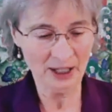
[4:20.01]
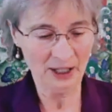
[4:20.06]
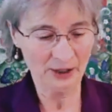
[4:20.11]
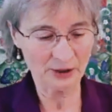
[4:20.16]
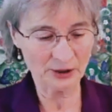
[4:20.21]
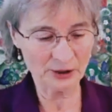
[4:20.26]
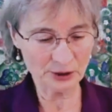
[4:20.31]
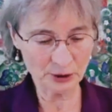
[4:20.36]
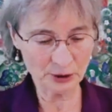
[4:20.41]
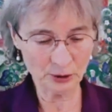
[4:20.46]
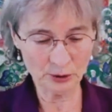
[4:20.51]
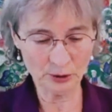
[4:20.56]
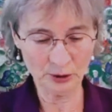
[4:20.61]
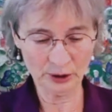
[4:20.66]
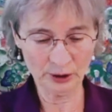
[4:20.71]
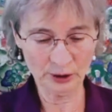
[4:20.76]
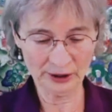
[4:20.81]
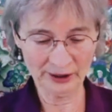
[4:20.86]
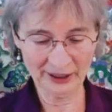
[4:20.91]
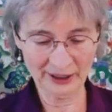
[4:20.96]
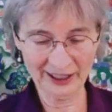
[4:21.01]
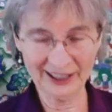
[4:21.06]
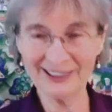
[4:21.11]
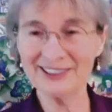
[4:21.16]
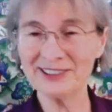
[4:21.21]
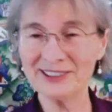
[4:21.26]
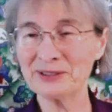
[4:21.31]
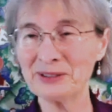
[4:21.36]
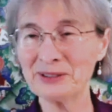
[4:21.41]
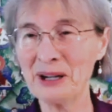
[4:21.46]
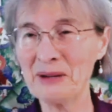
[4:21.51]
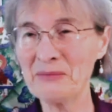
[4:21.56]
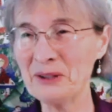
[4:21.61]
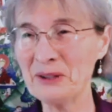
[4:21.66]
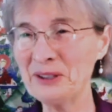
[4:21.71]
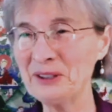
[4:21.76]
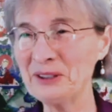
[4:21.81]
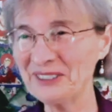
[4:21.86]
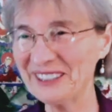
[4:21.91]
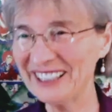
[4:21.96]
So I'm
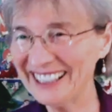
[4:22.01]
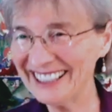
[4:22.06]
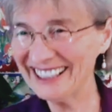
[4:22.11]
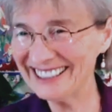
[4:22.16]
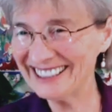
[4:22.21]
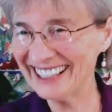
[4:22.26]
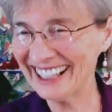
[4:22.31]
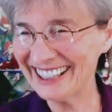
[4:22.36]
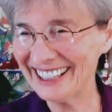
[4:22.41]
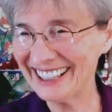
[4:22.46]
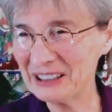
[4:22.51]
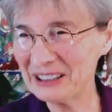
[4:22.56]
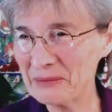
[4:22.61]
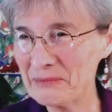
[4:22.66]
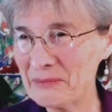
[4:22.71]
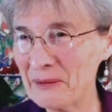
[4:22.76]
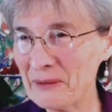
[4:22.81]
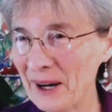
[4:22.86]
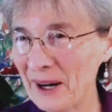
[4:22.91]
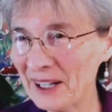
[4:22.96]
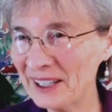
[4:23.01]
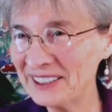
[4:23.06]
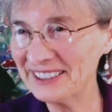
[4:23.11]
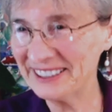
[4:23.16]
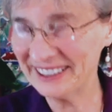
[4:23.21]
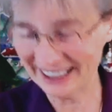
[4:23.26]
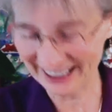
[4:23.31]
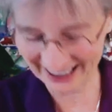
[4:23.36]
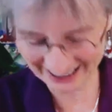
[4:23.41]
going to read that little part here,